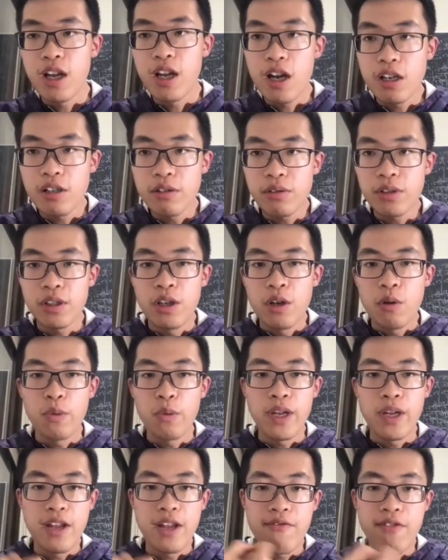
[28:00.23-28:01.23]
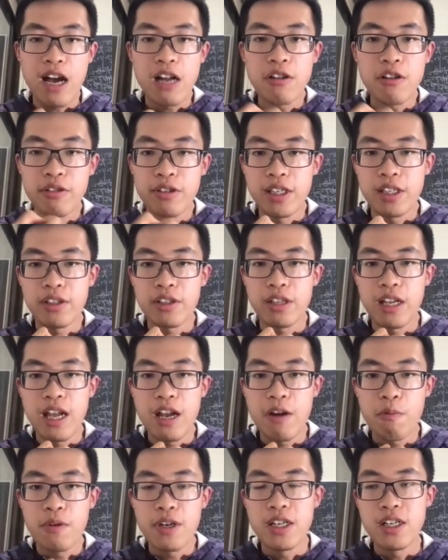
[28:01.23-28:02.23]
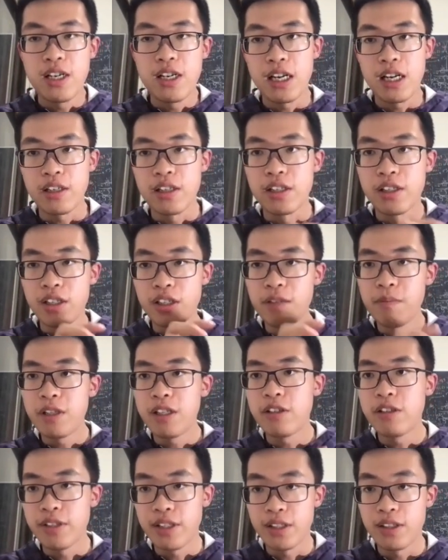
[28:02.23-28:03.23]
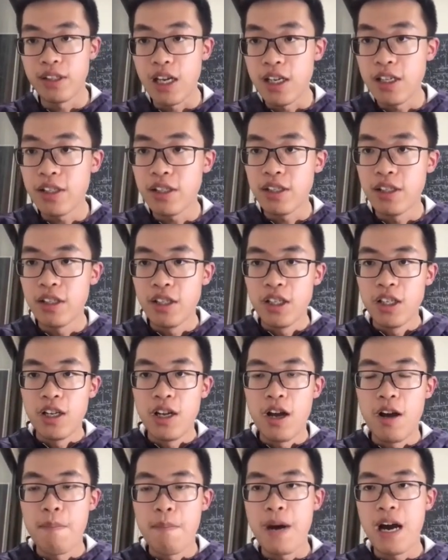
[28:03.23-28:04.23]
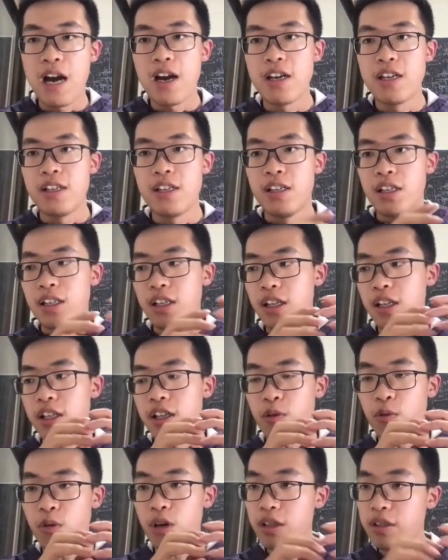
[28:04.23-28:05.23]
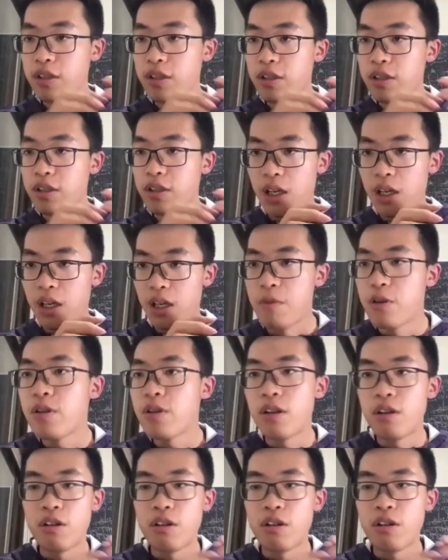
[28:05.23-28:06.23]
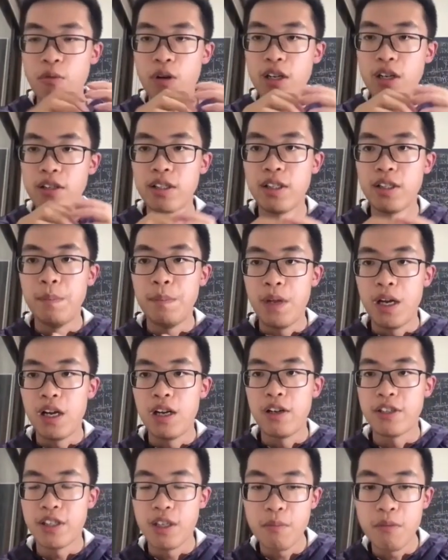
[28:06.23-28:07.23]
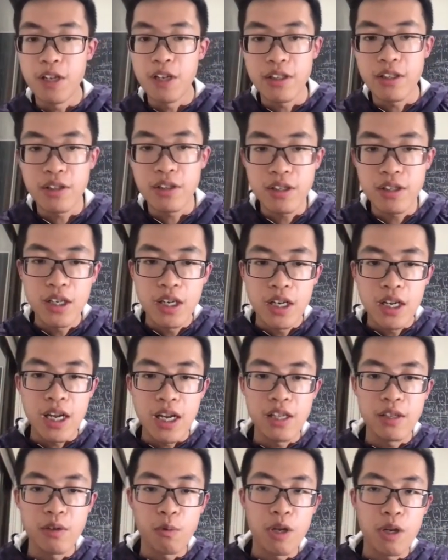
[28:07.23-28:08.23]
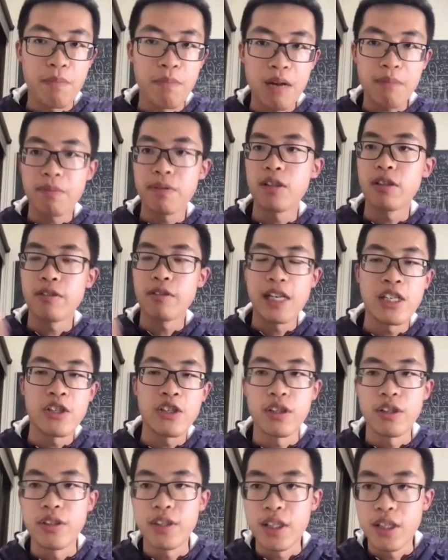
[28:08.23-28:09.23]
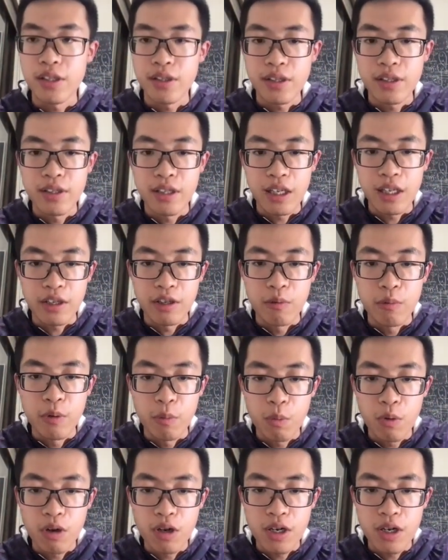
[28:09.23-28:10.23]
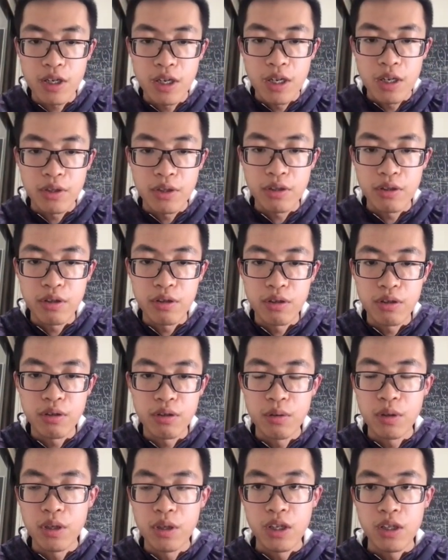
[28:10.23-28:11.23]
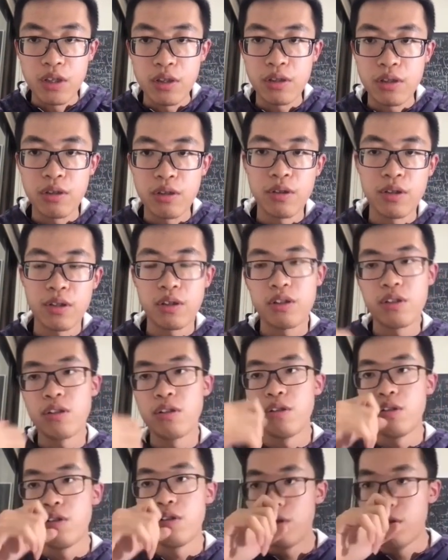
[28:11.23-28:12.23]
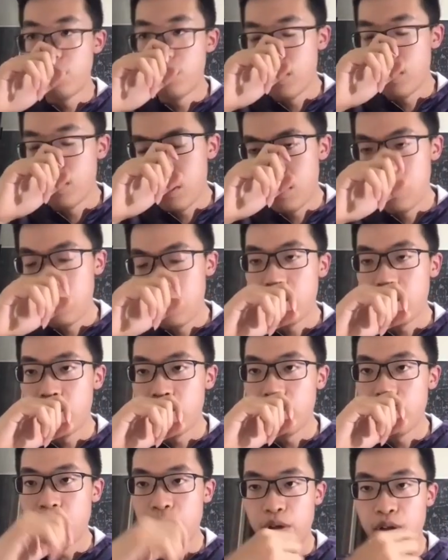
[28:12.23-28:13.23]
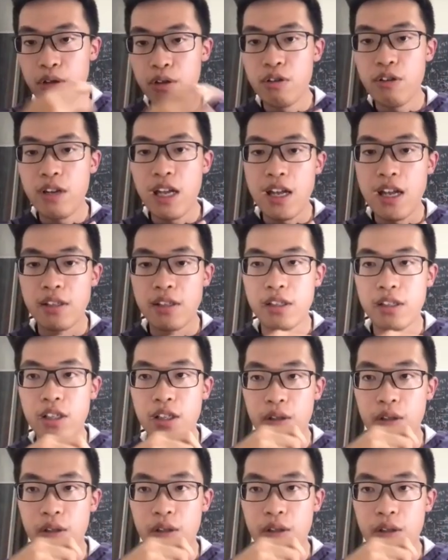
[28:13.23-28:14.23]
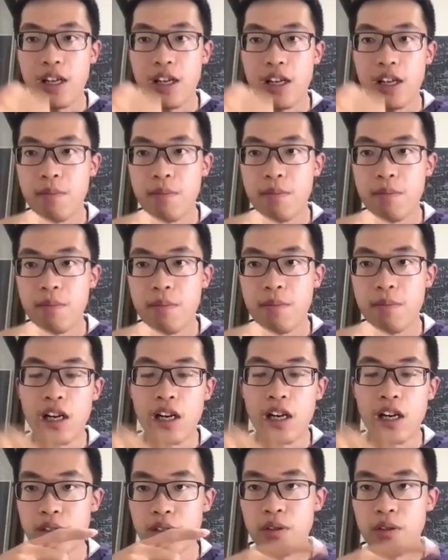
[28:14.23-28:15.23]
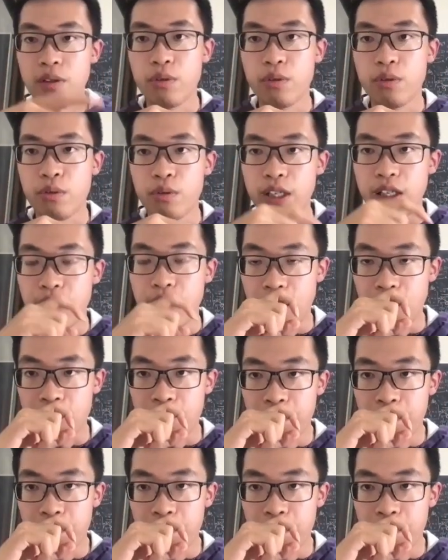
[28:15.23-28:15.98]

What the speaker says: out, we evaluate every a terminal state by the quantum computer or quantum simulator, and we backpropagation this a reward to the Q and to the N along this tree line.